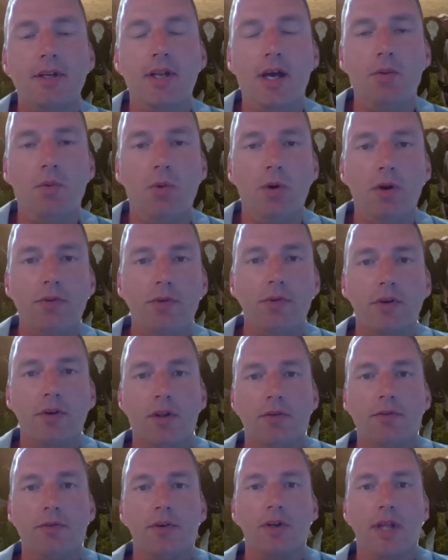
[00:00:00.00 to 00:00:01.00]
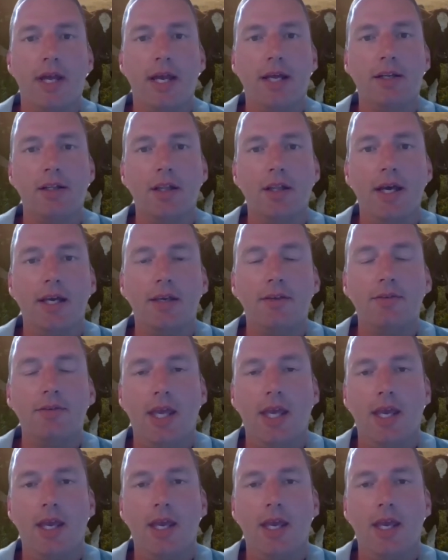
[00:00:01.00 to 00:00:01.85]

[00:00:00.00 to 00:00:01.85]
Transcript: and I work for Land O'Lakes.